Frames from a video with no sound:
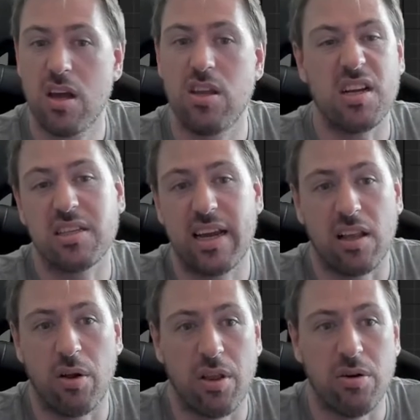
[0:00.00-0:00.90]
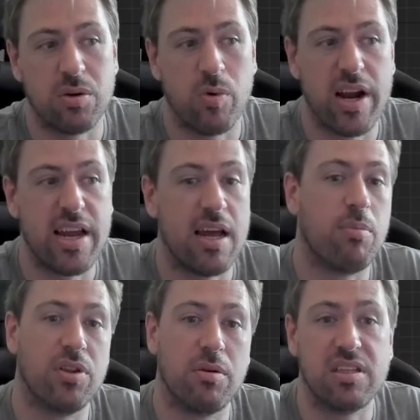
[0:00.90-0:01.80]
You can take a lot of those away and
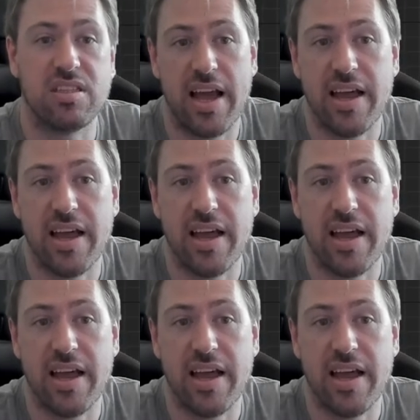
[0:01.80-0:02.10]
put them into